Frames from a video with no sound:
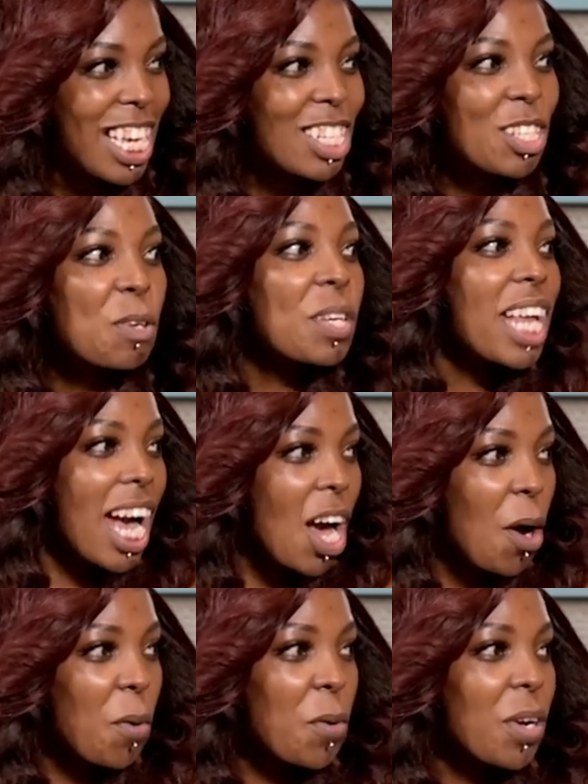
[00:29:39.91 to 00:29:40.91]
So mm.
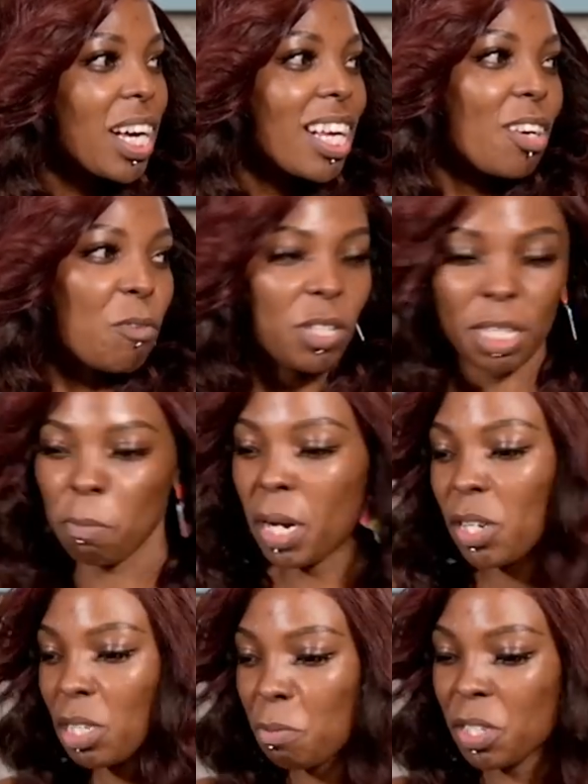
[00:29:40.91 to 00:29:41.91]
now, what's
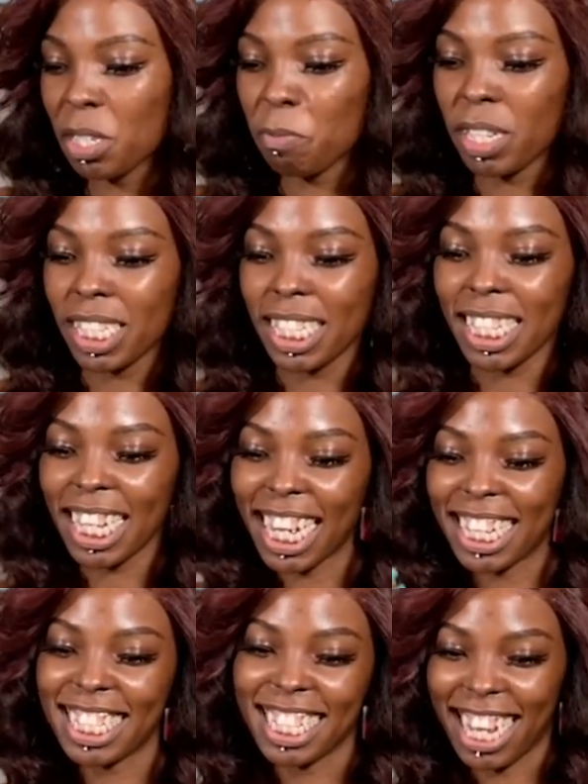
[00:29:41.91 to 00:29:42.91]
my responsibility
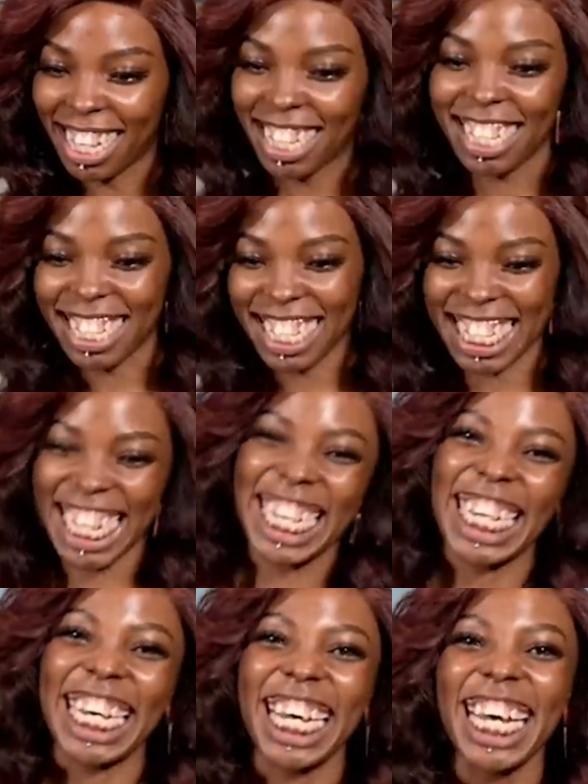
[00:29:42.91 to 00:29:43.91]
as this
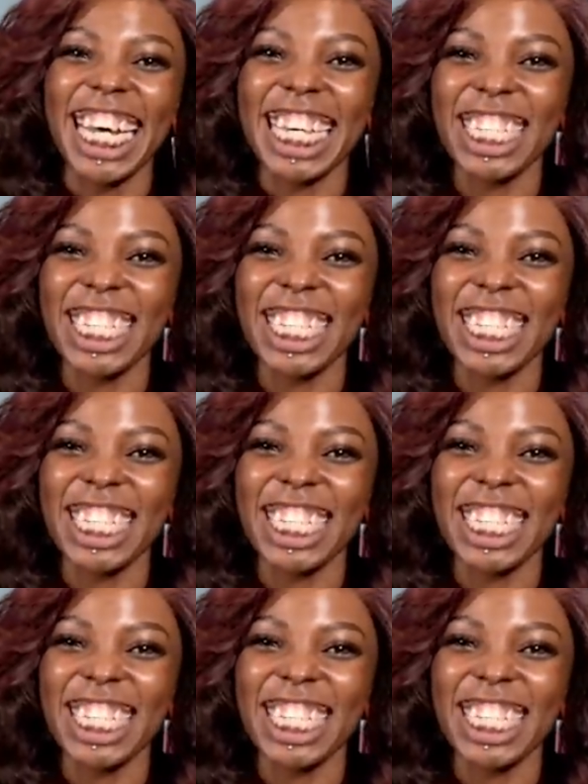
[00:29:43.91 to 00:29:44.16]
mm.